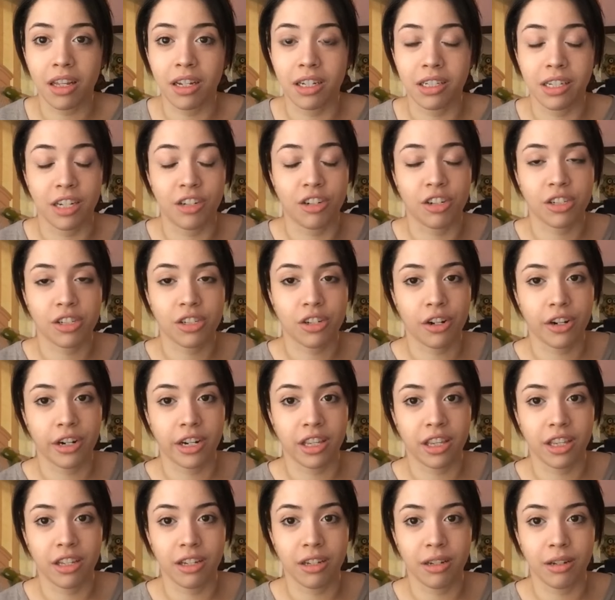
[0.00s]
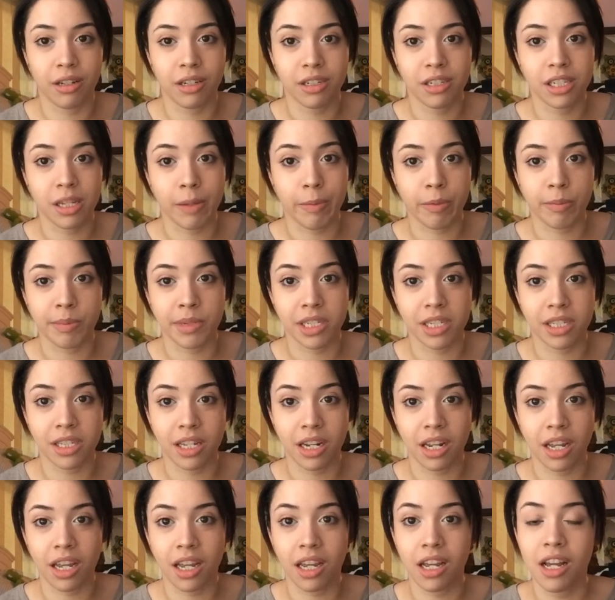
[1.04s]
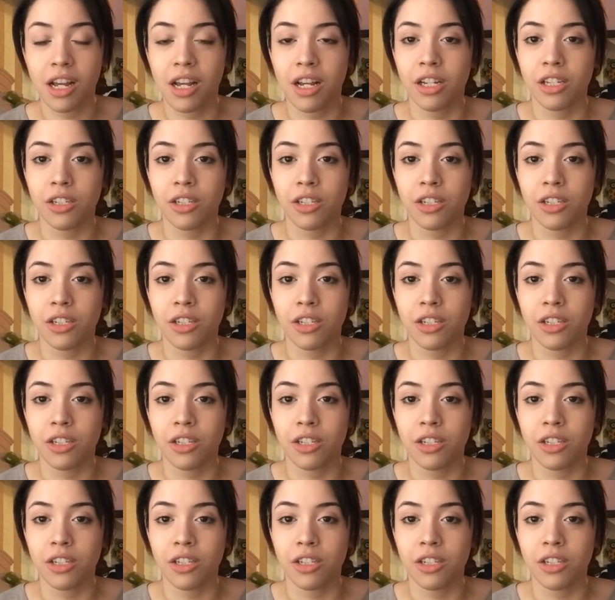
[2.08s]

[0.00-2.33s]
because I just started the supplements today.